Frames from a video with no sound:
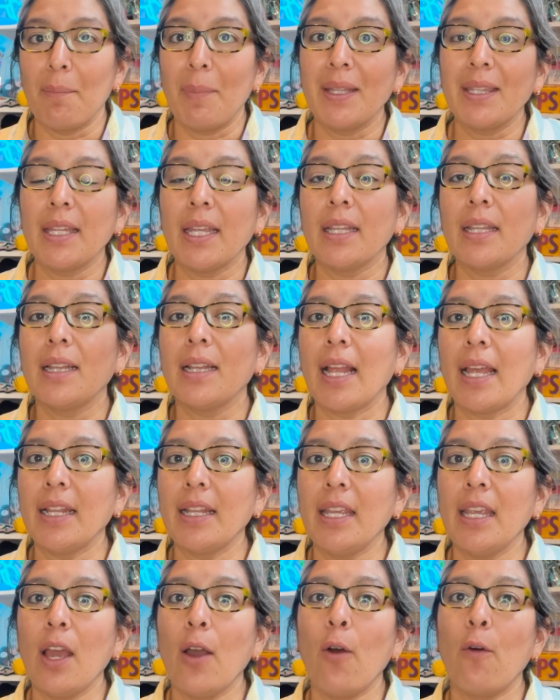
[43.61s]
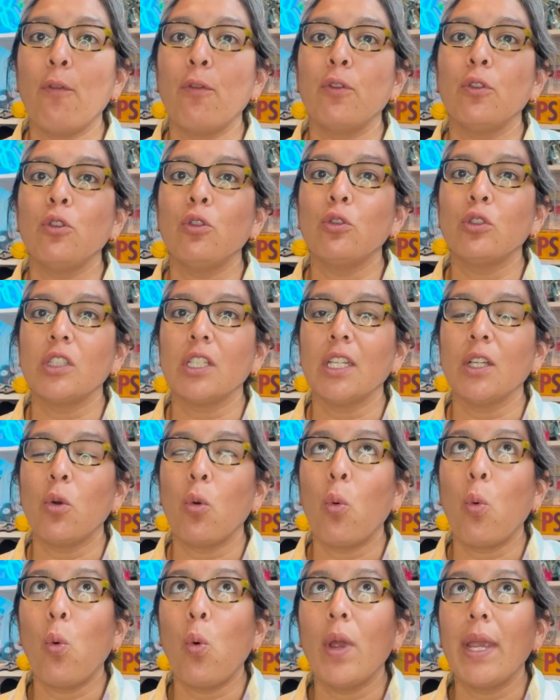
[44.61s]
But the idea of using
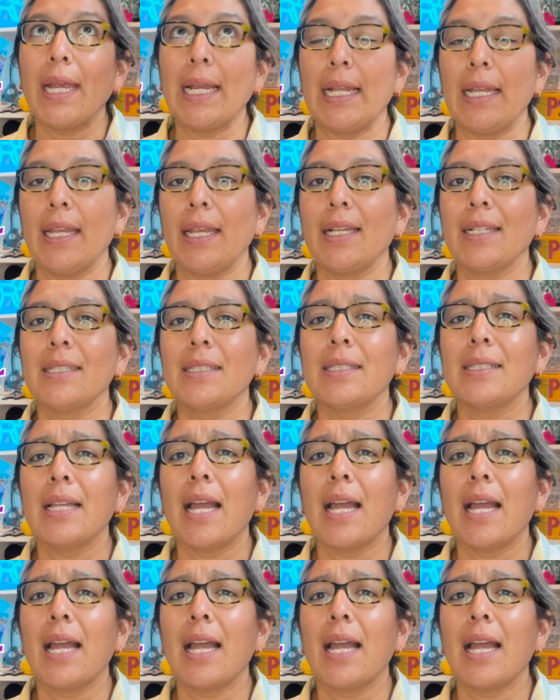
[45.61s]
quick links is